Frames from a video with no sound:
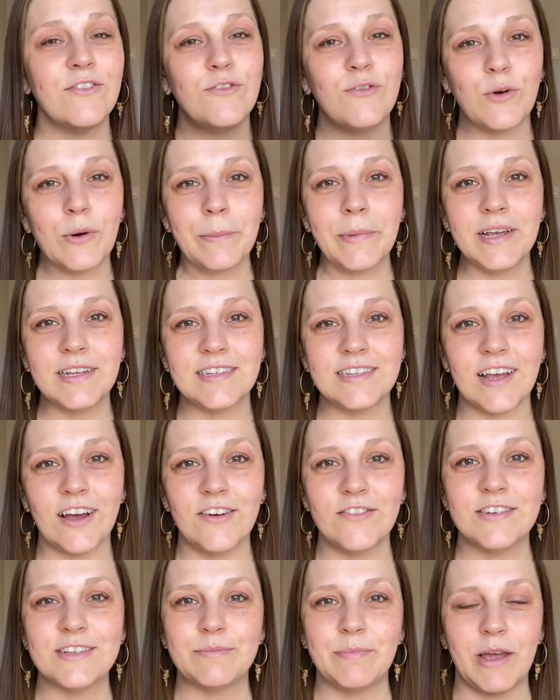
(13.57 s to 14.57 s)
for
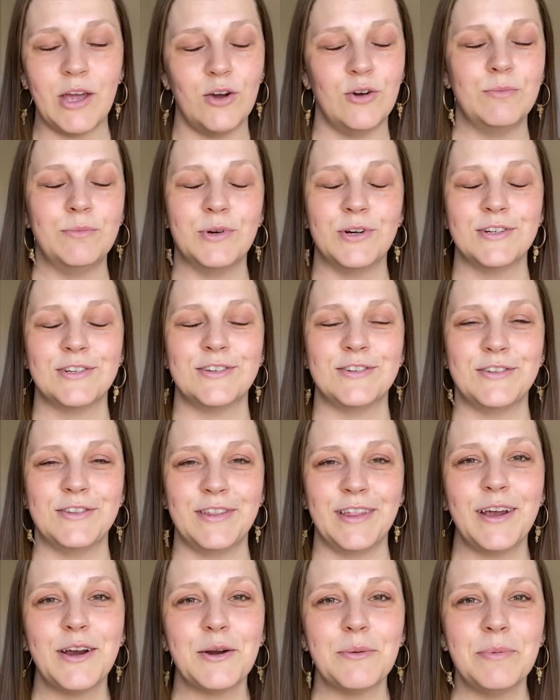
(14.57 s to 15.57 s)
myself as my own personal
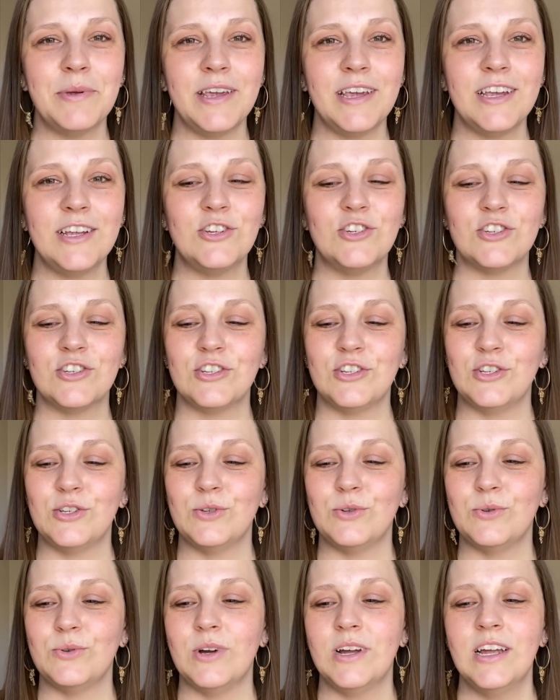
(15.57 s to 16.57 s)
therapy, just
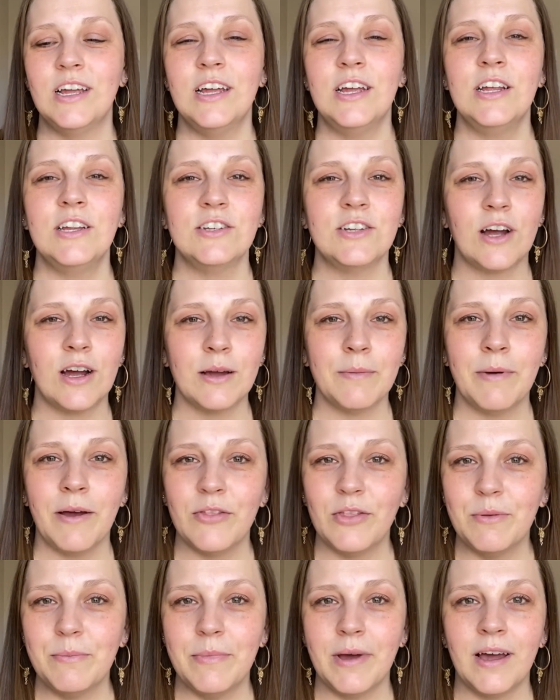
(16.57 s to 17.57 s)
to talk about
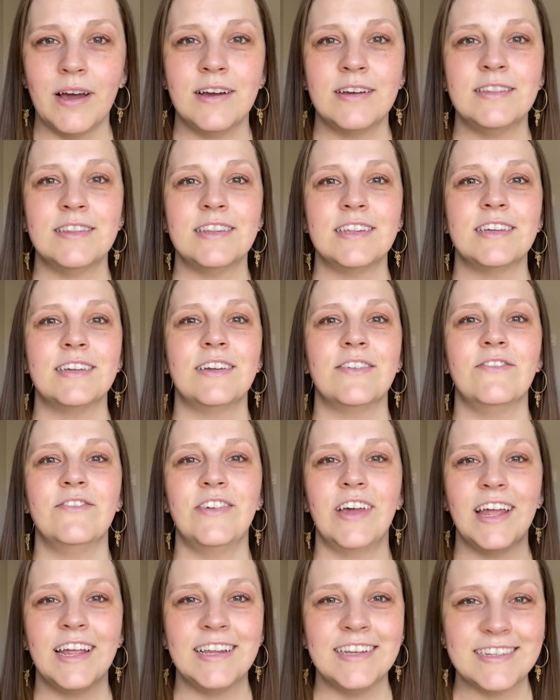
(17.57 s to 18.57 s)
the month,
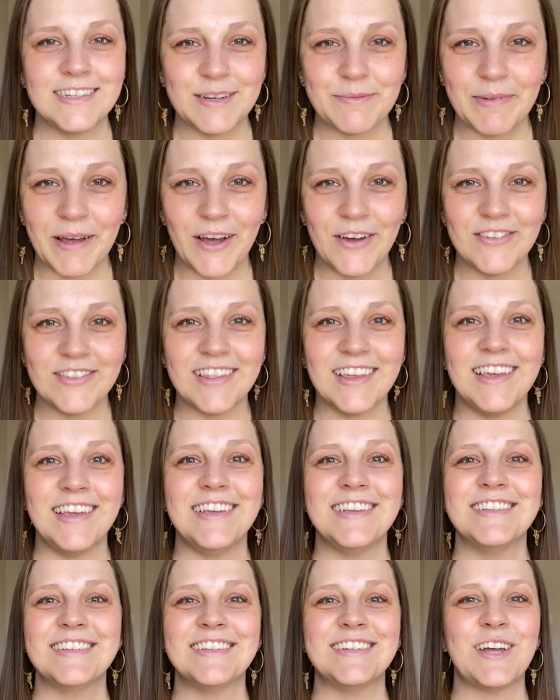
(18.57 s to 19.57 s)
vent about
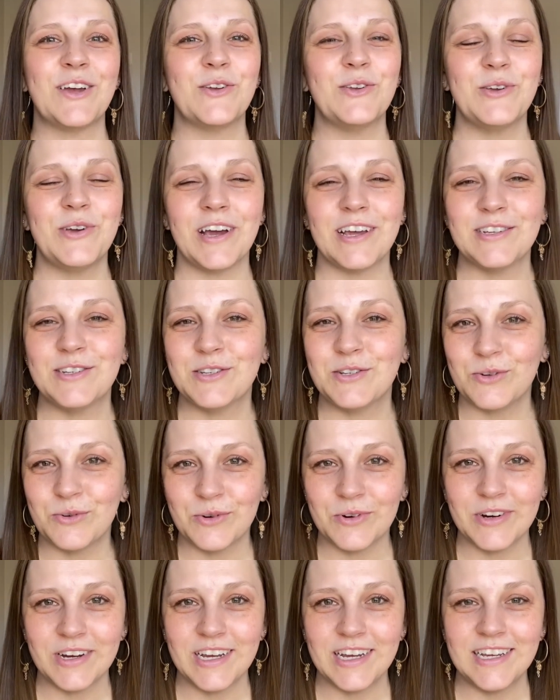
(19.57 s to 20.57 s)
things, tell you guys
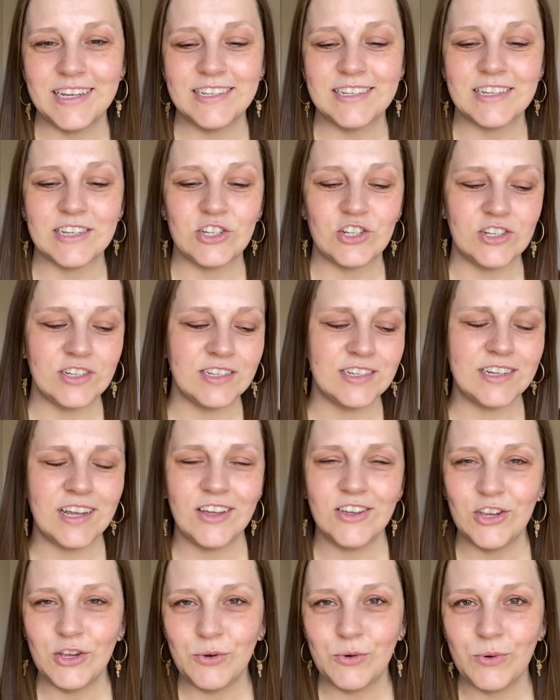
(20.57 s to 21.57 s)
stories, just
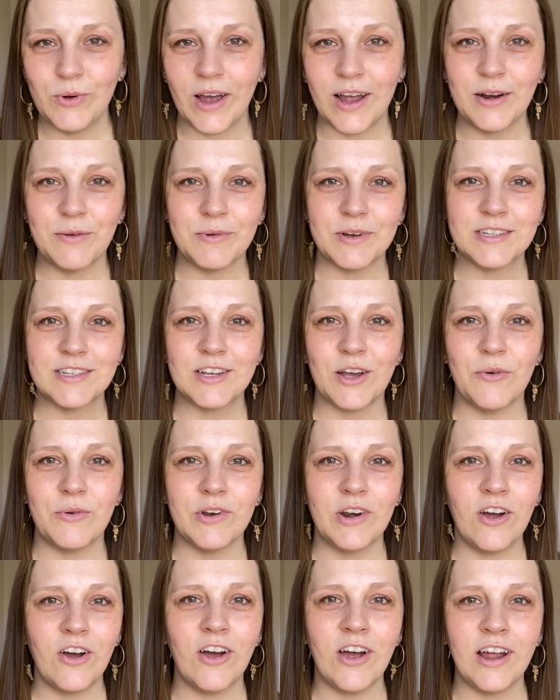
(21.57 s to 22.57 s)
tell you kind of what's
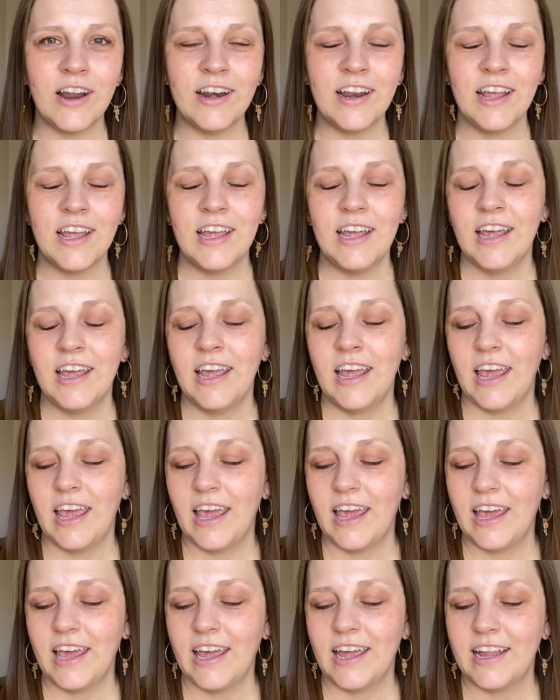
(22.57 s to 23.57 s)
going on,
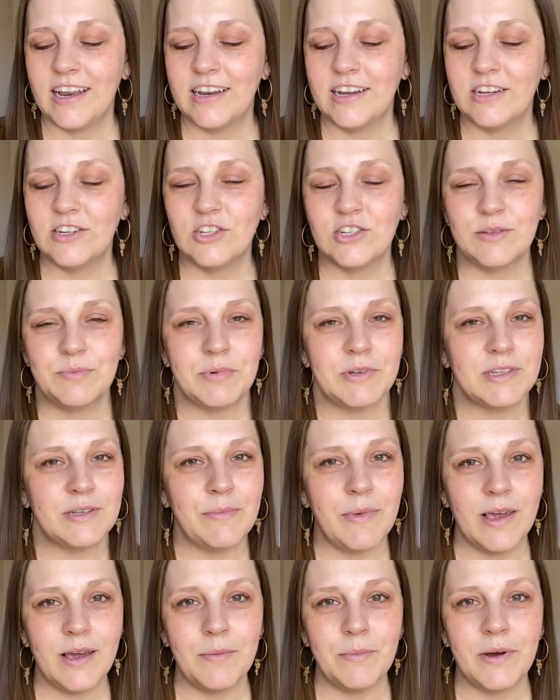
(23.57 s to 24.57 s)
and just put some
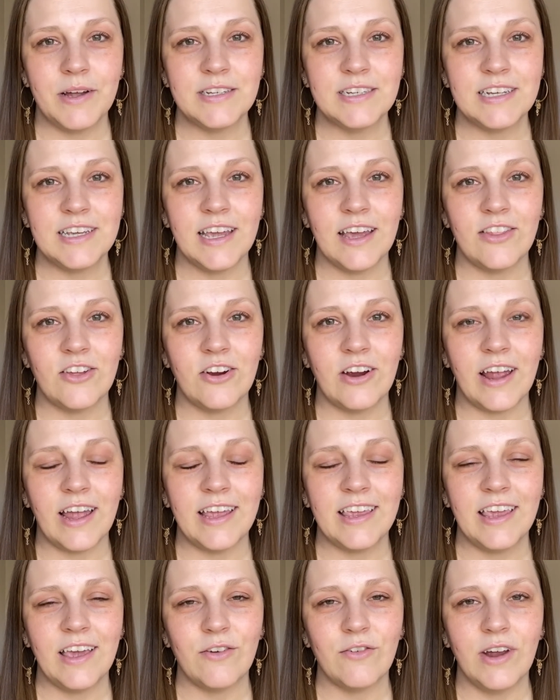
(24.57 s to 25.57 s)
makeup on together
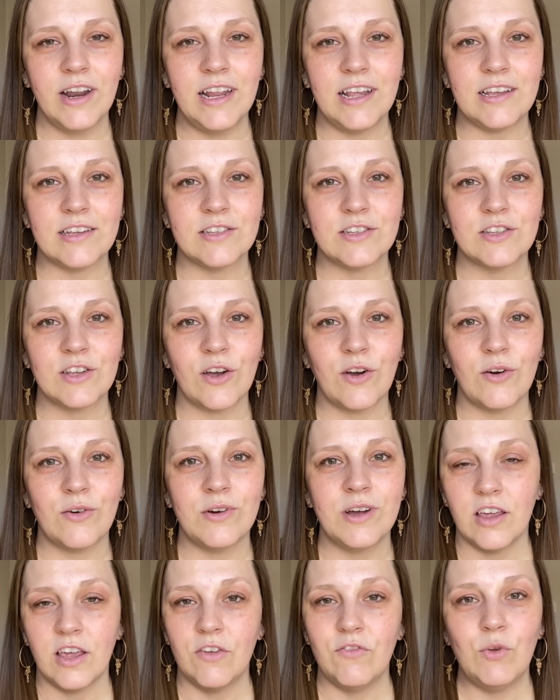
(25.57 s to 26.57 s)
and get ready. So
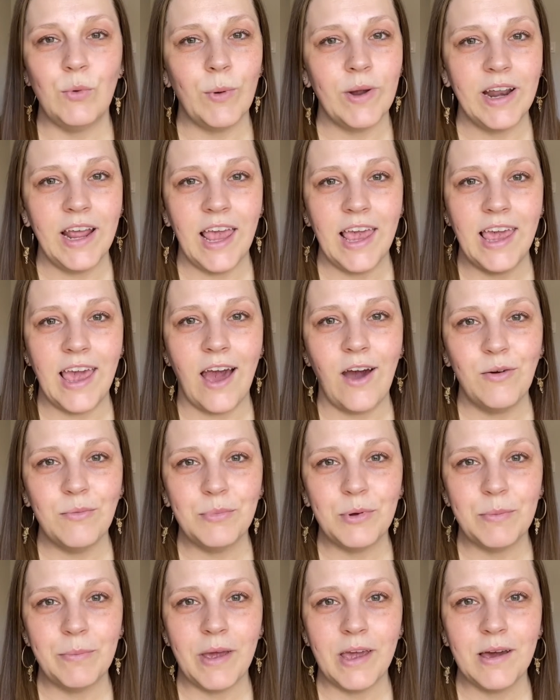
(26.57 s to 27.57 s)
if you wanna hang out and
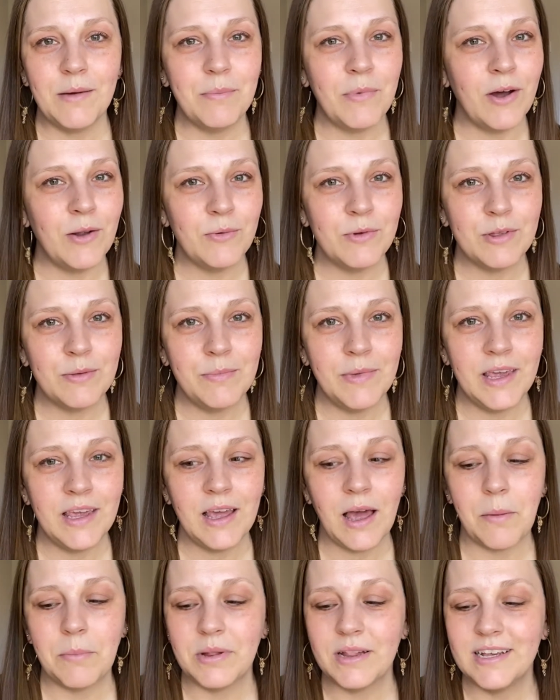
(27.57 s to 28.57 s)
put makeup on with me,
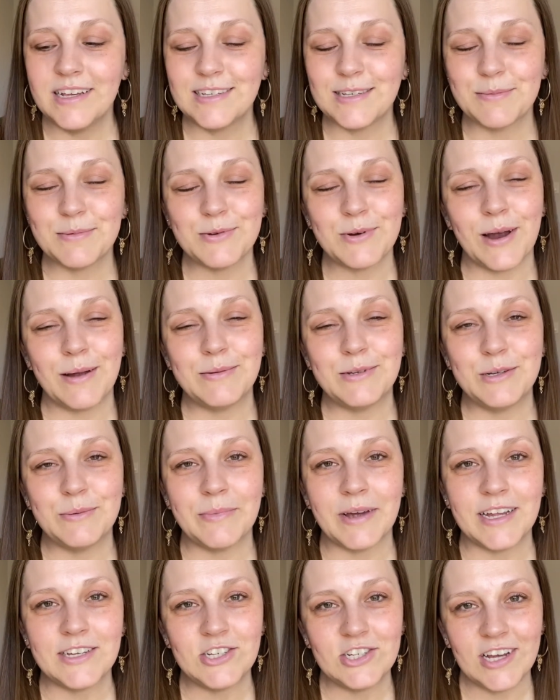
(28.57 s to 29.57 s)
please subscribe to
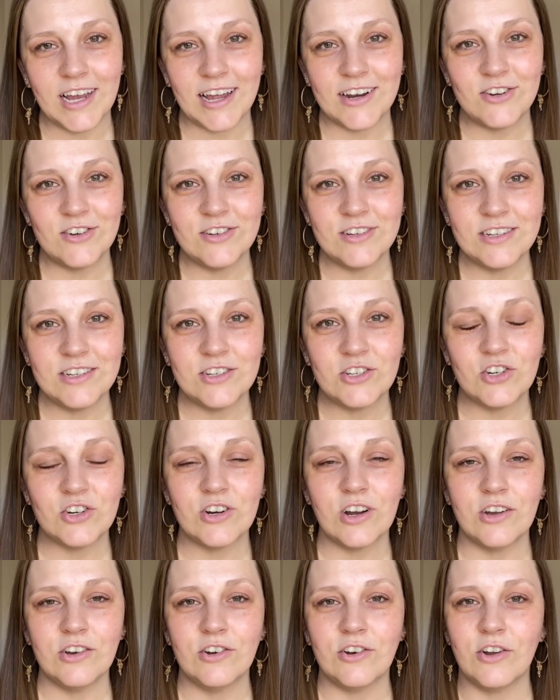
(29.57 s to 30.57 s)
my channel, turn
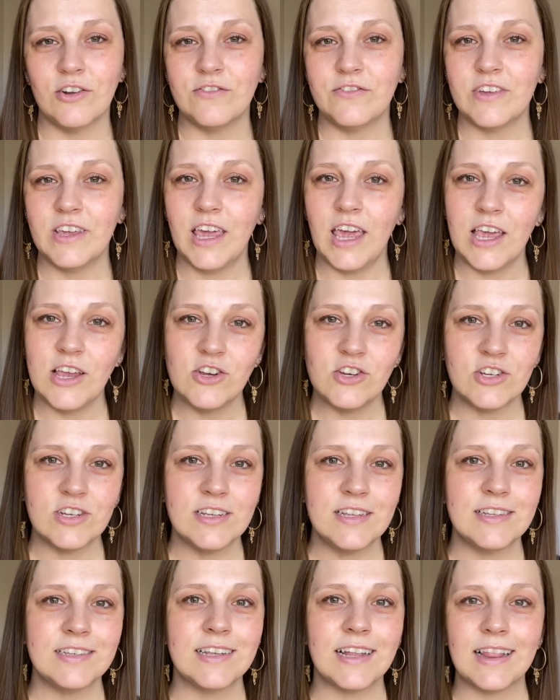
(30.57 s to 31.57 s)
on your
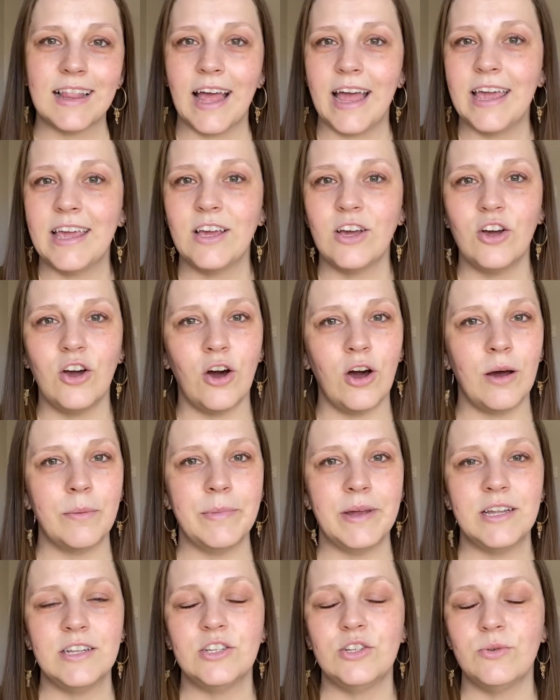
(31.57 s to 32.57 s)
notifications, like,
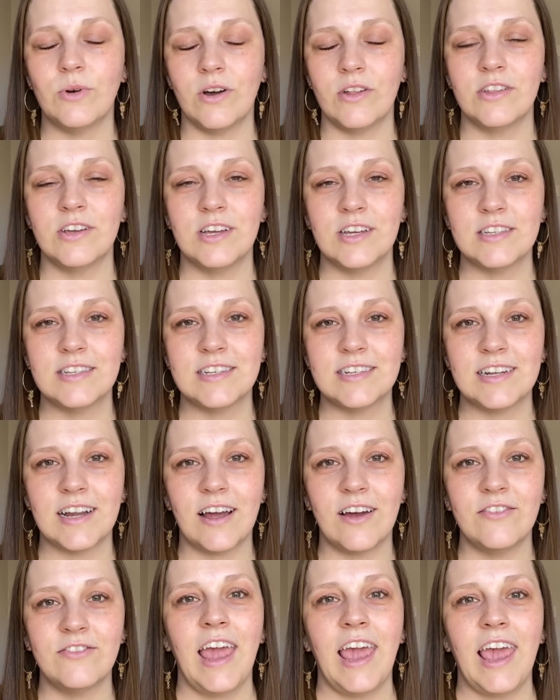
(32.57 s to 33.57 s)
comment, do all the good
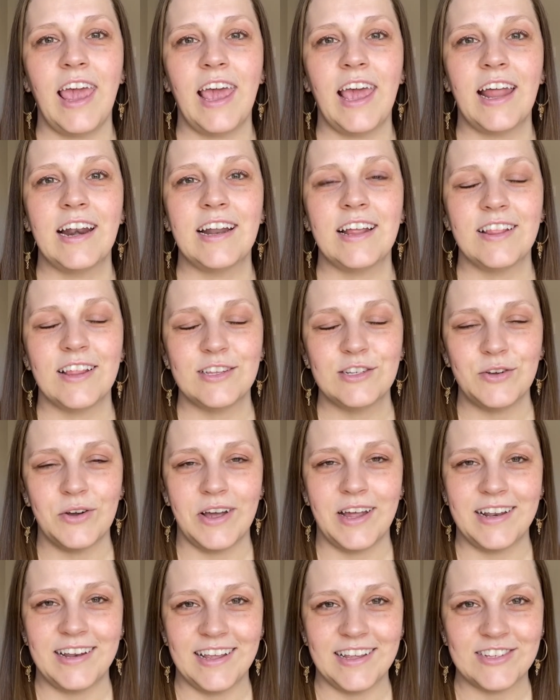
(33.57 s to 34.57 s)
stuff, and let's go
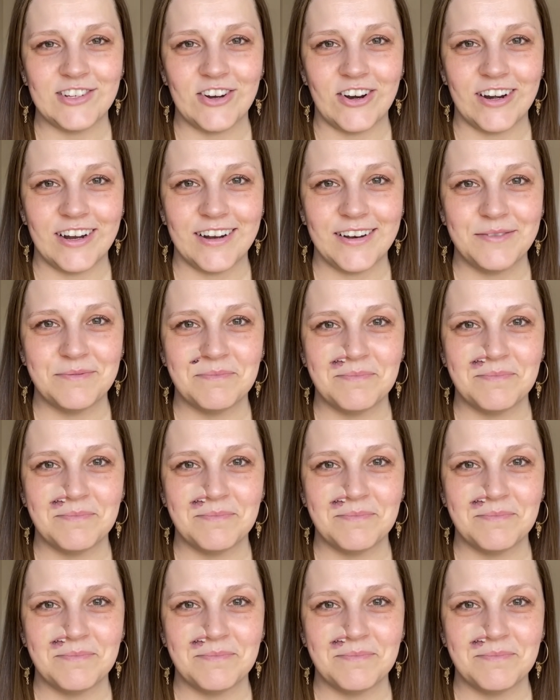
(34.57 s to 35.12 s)
ahead and get started.